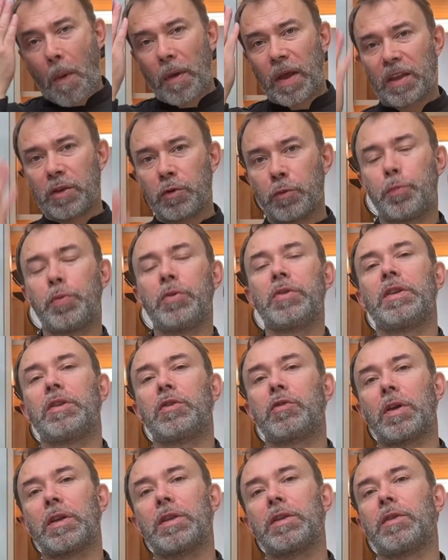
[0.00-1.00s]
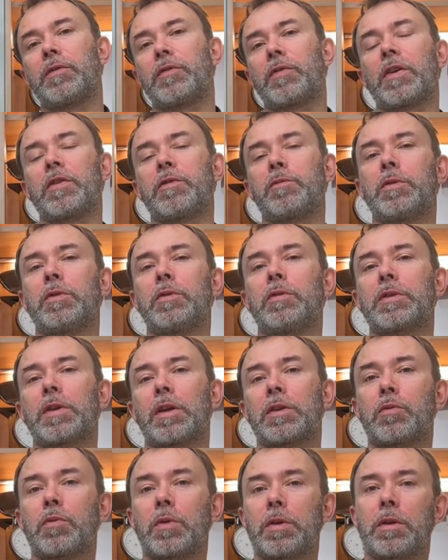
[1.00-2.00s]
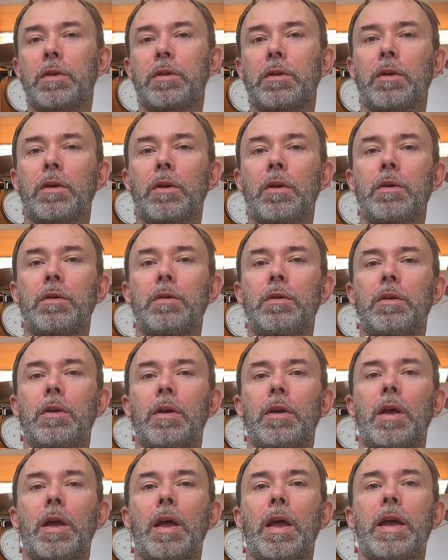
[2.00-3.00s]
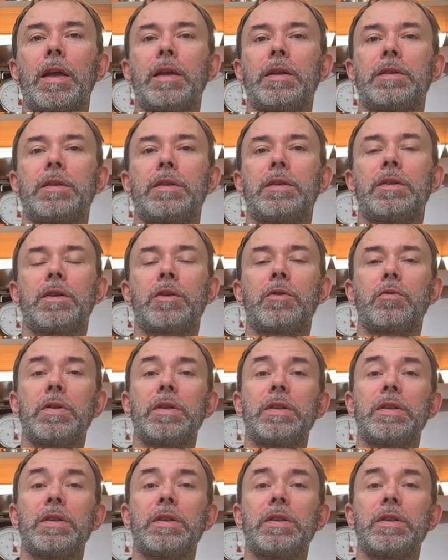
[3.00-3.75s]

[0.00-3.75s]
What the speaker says: and you put it 25 minutes at 180 degrees